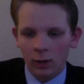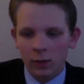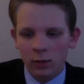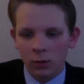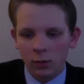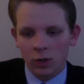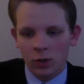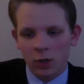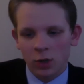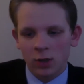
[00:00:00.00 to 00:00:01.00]
Lethal
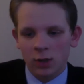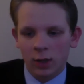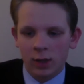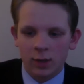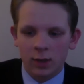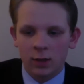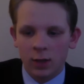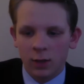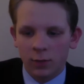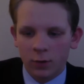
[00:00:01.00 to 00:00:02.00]
injection is the latest
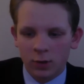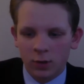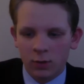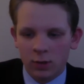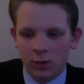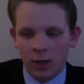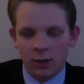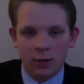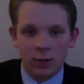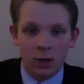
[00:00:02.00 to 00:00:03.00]
technique, first used in
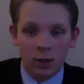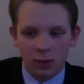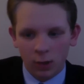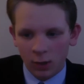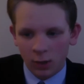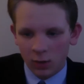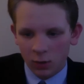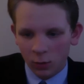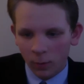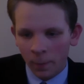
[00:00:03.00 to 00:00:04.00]
Texas in
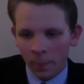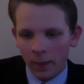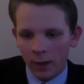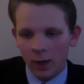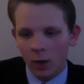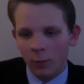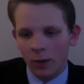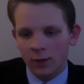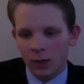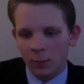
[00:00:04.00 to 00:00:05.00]
1982, and now
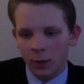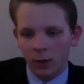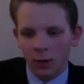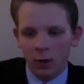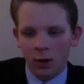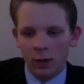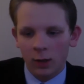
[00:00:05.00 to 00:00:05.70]
mandated by law in a